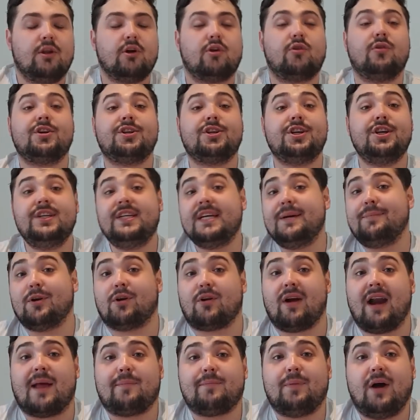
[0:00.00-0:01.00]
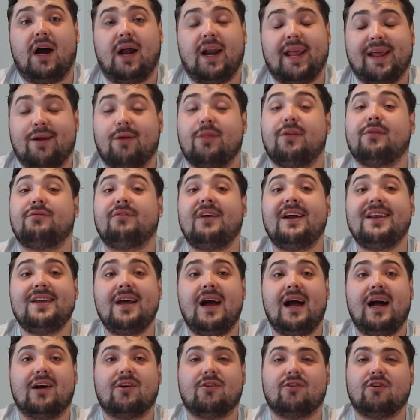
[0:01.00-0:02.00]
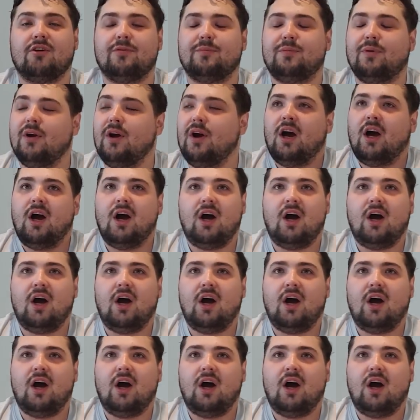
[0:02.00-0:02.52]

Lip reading: The Christian Democratic Party, or the Fred Nile Group.